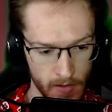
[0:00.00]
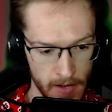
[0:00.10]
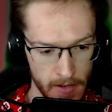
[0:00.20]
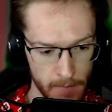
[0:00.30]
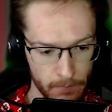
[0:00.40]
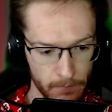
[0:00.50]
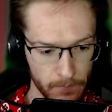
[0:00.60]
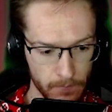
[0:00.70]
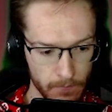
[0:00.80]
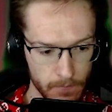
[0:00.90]
like,
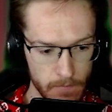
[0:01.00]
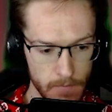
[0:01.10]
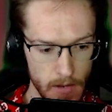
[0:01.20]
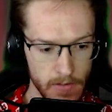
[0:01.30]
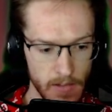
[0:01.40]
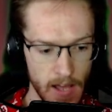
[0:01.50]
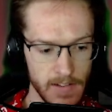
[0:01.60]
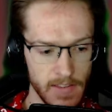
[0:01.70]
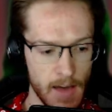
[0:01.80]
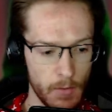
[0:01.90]
so
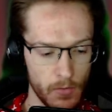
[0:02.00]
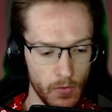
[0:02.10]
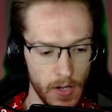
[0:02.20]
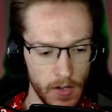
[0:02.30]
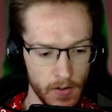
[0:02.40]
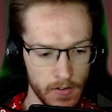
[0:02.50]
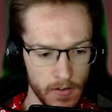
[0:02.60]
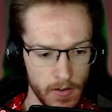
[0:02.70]
actually that one's really good.